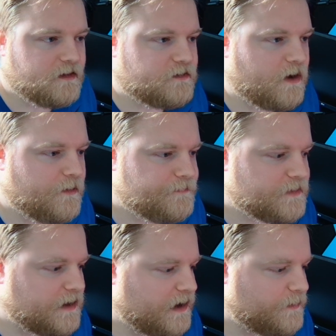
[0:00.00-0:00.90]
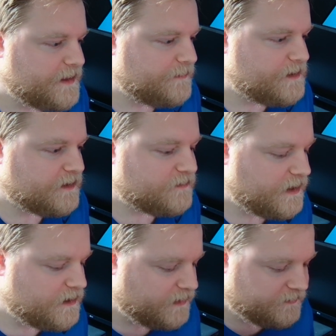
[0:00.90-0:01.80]
So with that being
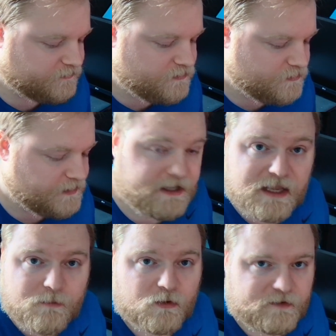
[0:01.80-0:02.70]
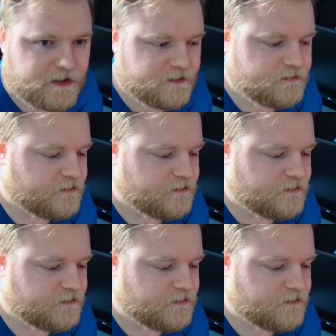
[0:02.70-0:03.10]
said, let's do the keyboard test.